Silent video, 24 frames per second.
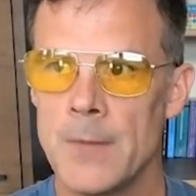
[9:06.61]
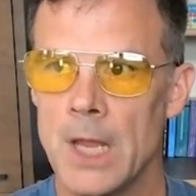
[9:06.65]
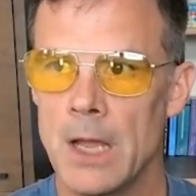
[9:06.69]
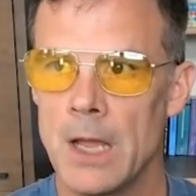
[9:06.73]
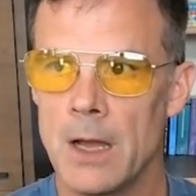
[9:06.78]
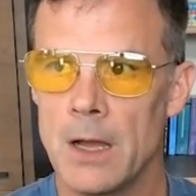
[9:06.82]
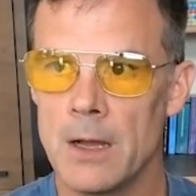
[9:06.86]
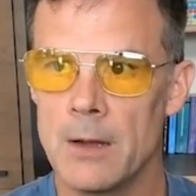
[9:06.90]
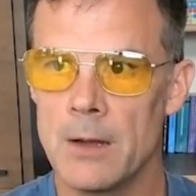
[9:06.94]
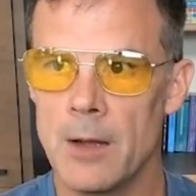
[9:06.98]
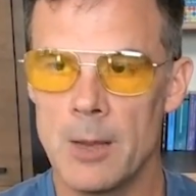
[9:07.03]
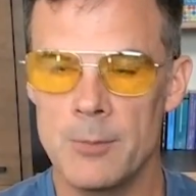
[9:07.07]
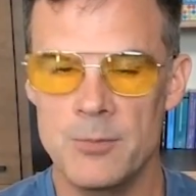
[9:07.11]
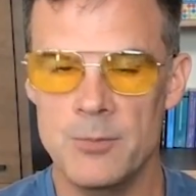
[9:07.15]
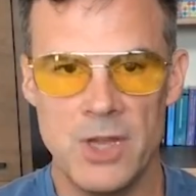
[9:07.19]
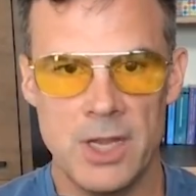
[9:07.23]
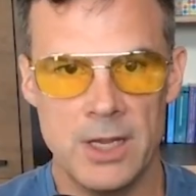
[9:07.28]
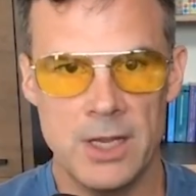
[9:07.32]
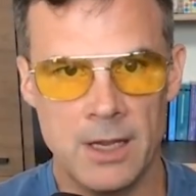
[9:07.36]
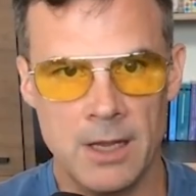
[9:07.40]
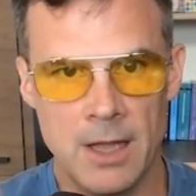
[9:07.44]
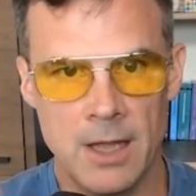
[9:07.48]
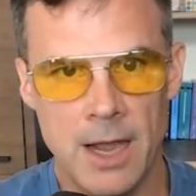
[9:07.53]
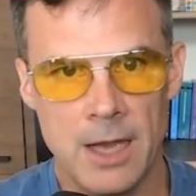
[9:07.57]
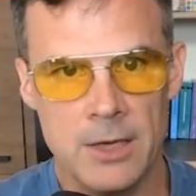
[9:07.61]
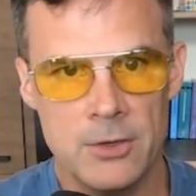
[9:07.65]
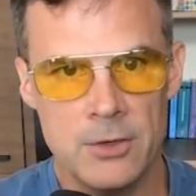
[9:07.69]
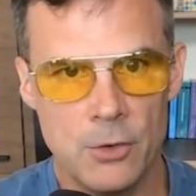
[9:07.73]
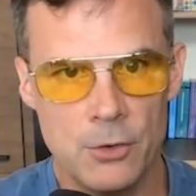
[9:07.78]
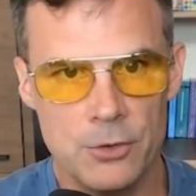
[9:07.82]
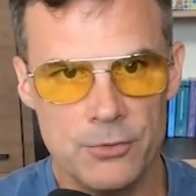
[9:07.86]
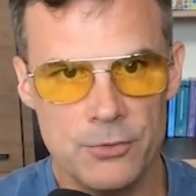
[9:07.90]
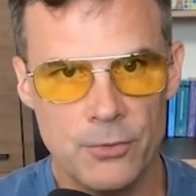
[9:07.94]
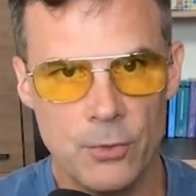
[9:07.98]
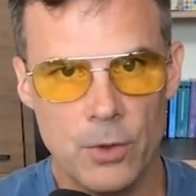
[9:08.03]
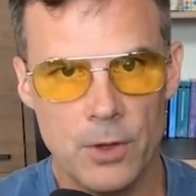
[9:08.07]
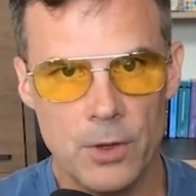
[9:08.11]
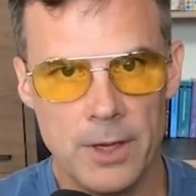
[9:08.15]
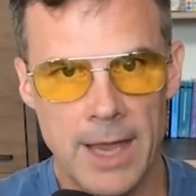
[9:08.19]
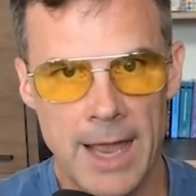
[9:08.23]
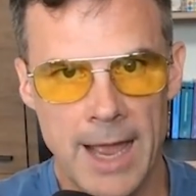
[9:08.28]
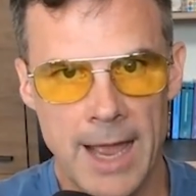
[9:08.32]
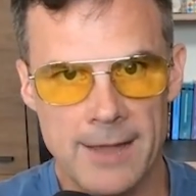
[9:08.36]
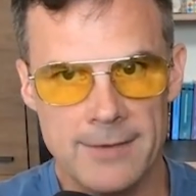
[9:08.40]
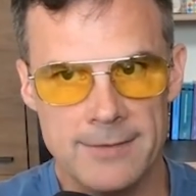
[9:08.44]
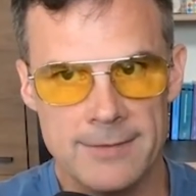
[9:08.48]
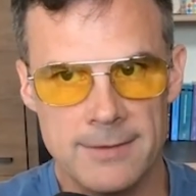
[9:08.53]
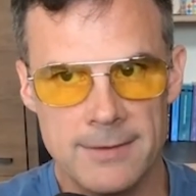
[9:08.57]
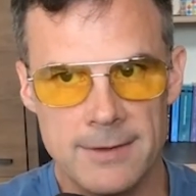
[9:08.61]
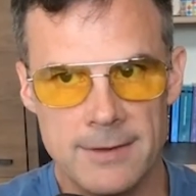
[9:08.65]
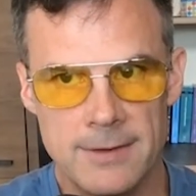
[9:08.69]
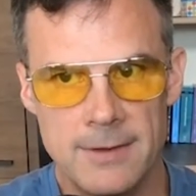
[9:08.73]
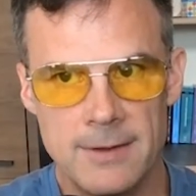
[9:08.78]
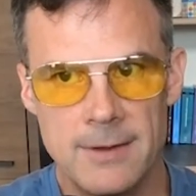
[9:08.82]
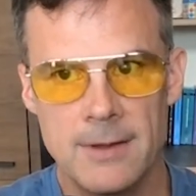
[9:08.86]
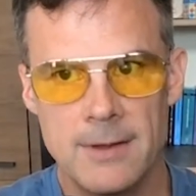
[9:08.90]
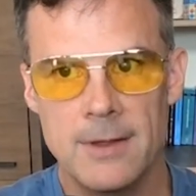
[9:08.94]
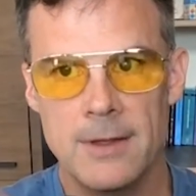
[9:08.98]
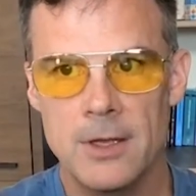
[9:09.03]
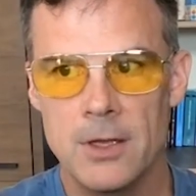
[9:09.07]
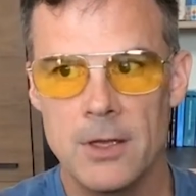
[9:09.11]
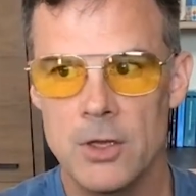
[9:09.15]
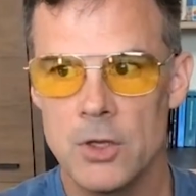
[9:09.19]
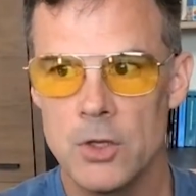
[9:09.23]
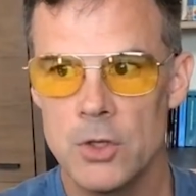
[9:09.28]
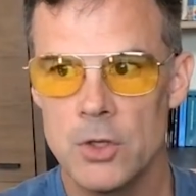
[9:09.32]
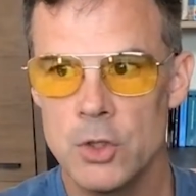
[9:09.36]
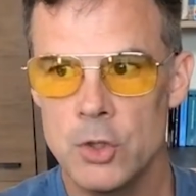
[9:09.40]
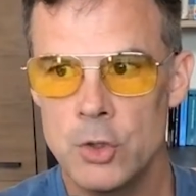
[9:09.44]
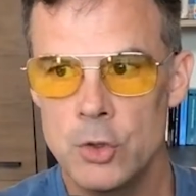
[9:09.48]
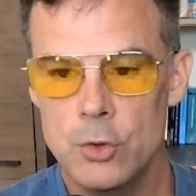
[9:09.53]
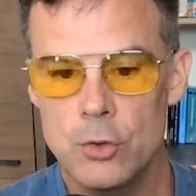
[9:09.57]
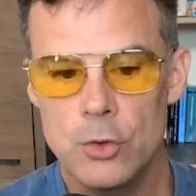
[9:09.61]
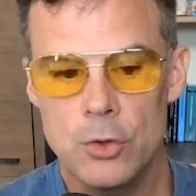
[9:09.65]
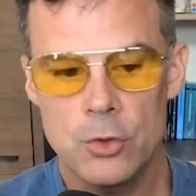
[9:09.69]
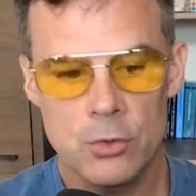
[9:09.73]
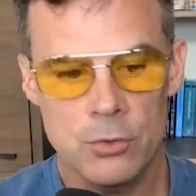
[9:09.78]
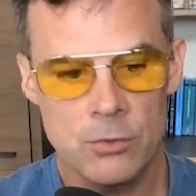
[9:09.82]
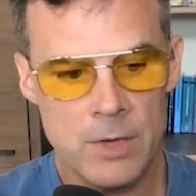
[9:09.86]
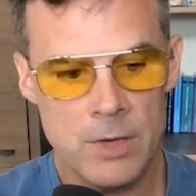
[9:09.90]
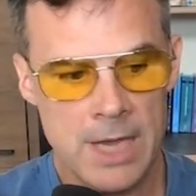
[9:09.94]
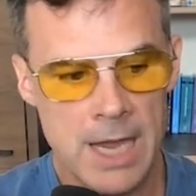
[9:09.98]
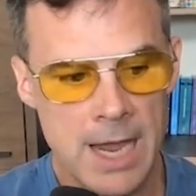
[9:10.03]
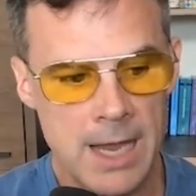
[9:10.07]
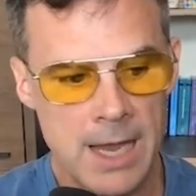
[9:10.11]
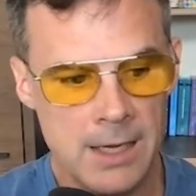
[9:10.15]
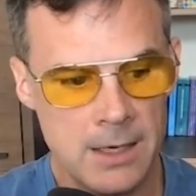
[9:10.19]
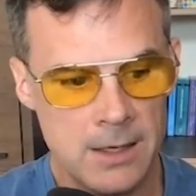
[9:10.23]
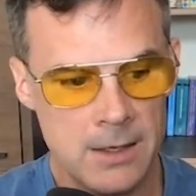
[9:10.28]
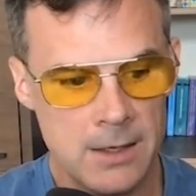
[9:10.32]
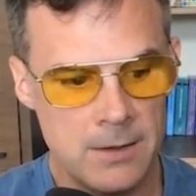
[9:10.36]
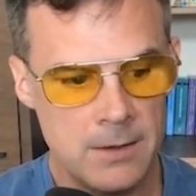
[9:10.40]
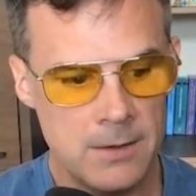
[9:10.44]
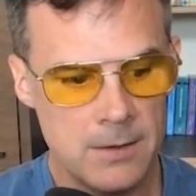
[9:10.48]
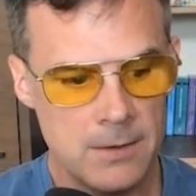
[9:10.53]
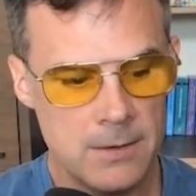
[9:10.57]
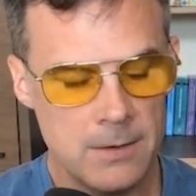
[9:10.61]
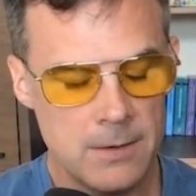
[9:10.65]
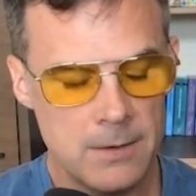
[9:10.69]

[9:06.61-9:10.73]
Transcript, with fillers: Uh, I'm taking high dose folic acid. You created